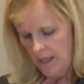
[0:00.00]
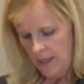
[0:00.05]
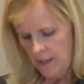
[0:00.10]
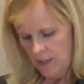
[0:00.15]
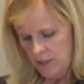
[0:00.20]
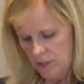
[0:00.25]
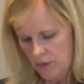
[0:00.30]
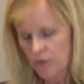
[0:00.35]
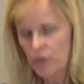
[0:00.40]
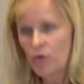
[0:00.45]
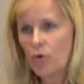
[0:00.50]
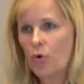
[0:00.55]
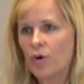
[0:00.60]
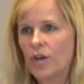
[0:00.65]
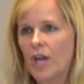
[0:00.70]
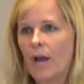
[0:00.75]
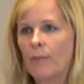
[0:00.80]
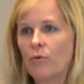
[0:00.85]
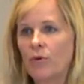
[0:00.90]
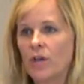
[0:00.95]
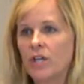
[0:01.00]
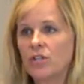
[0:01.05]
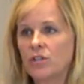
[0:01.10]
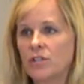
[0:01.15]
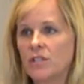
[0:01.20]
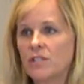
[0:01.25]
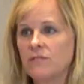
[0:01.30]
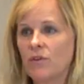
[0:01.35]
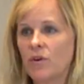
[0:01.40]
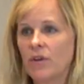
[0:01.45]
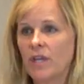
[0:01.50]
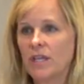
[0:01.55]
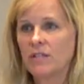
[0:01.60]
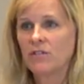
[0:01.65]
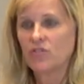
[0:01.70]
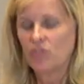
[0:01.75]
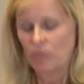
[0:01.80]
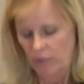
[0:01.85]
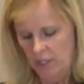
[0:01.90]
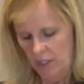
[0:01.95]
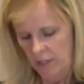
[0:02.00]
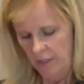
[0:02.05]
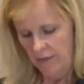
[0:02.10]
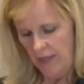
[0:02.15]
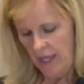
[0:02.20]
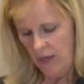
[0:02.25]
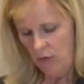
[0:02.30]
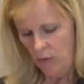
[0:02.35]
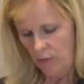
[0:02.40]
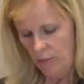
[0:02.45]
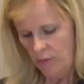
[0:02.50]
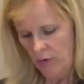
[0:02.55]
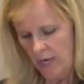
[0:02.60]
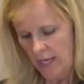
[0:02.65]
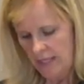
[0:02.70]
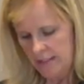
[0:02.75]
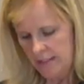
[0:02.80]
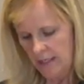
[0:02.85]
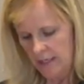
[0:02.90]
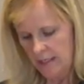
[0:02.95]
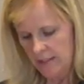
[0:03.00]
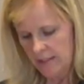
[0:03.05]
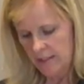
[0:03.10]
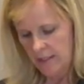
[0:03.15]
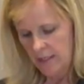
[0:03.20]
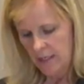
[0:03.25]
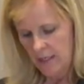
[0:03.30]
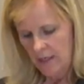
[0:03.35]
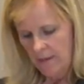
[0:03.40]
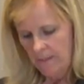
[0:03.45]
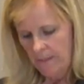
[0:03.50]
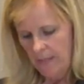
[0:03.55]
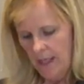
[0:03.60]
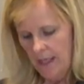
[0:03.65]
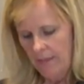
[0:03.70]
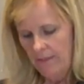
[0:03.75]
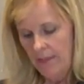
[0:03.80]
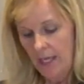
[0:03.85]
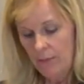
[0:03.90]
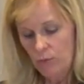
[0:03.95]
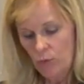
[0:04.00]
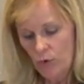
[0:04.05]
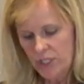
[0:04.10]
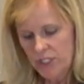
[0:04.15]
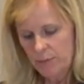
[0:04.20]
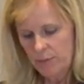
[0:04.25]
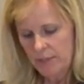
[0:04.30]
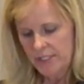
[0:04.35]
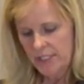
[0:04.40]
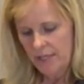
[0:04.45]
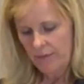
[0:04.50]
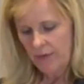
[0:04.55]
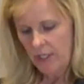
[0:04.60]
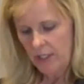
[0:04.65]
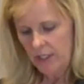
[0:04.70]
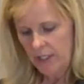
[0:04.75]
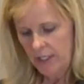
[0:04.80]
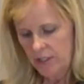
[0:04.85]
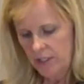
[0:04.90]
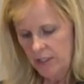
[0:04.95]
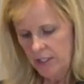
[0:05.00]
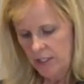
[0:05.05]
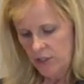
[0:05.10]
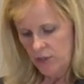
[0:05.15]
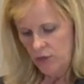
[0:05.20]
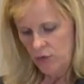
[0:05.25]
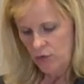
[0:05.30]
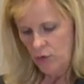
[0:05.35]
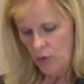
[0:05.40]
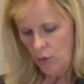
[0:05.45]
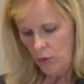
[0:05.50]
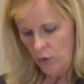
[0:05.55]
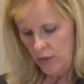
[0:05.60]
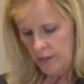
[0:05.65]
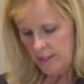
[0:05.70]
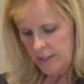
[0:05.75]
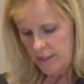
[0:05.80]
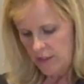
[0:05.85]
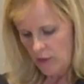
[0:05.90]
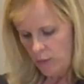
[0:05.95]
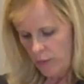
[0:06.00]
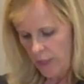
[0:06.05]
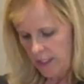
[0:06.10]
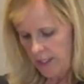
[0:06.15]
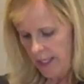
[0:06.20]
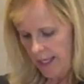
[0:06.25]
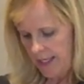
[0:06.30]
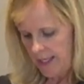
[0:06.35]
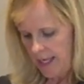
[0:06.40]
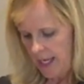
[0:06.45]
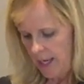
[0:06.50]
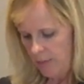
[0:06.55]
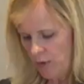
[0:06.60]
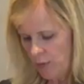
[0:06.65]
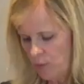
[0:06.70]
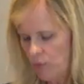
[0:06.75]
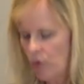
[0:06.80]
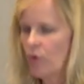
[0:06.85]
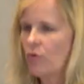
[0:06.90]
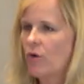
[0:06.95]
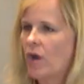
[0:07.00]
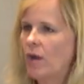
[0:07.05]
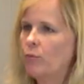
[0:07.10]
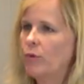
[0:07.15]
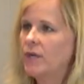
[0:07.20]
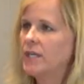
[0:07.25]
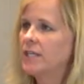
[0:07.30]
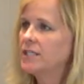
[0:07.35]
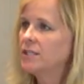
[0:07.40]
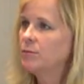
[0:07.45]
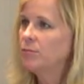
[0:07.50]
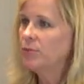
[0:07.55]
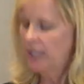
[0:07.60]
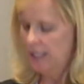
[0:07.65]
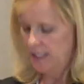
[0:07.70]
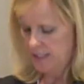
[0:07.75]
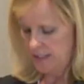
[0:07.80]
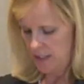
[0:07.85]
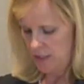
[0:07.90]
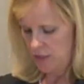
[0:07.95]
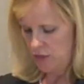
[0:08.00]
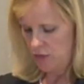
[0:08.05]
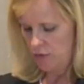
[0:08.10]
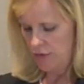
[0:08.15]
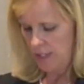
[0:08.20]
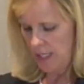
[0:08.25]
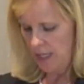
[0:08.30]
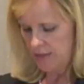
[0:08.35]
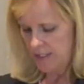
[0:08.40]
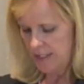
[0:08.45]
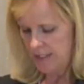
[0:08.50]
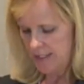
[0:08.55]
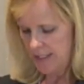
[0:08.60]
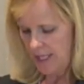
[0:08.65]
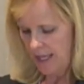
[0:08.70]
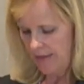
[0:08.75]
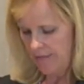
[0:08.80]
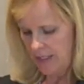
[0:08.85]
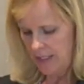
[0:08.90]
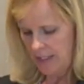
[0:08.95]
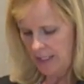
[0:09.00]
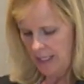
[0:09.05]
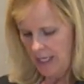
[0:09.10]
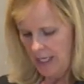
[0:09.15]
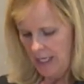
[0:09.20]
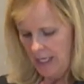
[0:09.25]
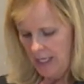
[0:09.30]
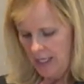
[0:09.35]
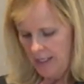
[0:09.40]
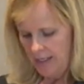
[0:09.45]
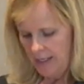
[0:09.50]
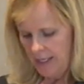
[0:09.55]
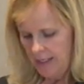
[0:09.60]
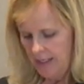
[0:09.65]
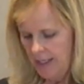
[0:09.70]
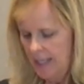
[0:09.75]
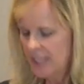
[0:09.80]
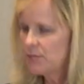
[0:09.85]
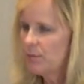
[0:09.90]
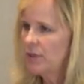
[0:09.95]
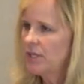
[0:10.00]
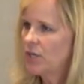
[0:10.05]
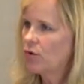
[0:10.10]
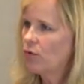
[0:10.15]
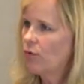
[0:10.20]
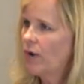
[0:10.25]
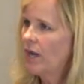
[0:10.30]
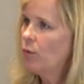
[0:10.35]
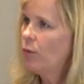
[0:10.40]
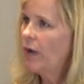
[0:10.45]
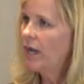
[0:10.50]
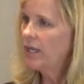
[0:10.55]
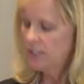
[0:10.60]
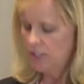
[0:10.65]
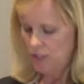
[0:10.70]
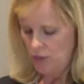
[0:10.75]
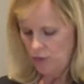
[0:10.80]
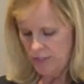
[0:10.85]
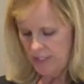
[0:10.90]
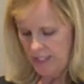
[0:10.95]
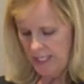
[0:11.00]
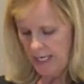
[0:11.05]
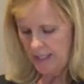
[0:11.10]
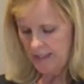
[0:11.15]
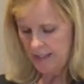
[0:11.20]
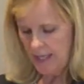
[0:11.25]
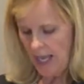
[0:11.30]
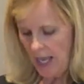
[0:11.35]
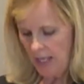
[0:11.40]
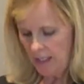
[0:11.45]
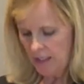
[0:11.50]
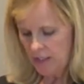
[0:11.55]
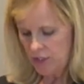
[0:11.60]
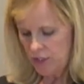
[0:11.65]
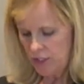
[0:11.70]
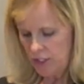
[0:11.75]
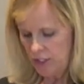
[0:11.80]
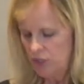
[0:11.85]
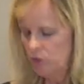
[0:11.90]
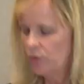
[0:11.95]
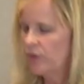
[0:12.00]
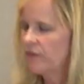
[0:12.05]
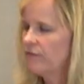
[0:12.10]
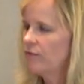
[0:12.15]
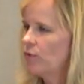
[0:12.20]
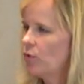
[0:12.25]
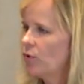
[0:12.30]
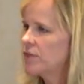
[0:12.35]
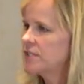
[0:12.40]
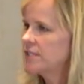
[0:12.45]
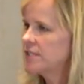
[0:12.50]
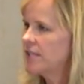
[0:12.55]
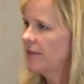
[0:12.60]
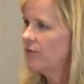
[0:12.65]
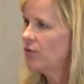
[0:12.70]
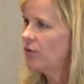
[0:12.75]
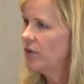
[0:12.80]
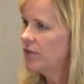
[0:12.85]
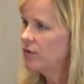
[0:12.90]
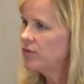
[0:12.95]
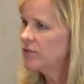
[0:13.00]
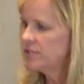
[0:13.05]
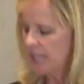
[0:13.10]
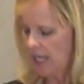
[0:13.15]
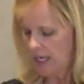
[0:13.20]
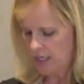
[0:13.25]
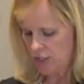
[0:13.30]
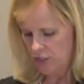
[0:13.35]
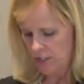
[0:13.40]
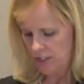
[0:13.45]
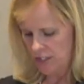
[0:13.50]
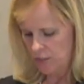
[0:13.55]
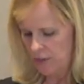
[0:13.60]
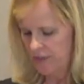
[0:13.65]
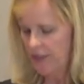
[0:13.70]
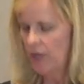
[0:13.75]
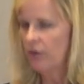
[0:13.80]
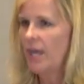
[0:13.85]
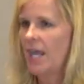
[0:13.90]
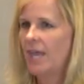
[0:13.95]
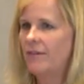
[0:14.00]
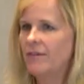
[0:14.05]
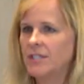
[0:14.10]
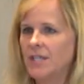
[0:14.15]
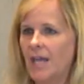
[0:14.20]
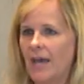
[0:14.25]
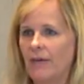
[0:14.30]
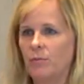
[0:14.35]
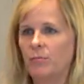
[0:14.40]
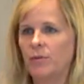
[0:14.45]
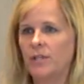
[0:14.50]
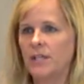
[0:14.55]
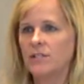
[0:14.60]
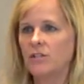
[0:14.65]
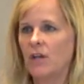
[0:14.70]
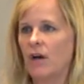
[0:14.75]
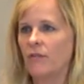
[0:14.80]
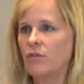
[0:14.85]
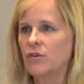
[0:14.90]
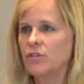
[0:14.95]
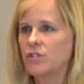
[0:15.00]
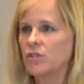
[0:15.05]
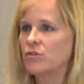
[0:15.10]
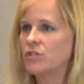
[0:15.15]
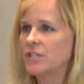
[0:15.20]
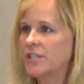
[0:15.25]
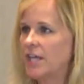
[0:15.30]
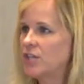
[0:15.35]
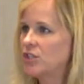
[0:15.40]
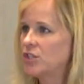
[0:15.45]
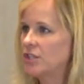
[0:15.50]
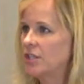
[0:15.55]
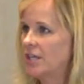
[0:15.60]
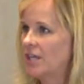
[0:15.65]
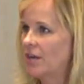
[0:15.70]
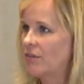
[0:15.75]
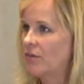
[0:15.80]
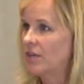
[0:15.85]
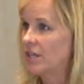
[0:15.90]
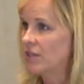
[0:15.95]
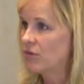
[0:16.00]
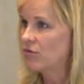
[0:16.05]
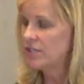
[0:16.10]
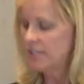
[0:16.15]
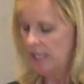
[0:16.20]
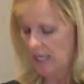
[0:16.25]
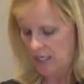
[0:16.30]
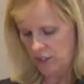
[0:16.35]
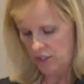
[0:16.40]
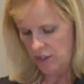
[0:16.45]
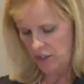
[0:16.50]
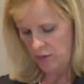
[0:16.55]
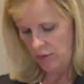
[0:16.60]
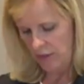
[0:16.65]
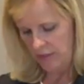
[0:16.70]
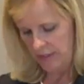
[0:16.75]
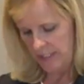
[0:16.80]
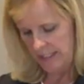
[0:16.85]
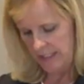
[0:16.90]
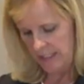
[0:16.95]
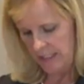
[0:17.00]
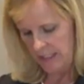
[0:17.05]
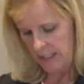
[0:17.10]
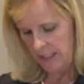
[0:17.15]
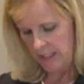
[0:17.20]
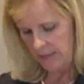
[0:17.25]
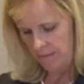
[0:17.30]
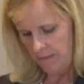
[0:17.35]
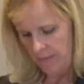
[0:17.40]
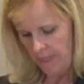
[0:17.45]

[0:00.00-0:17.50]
So the court operation is very instrumental in that whole process. And then, more specifically to these two goals, the red light camera program went into place in 2007. And it has been a great way to use technology to enforce safer intersections without having to have a police officer stationed at every intersection throughout the city.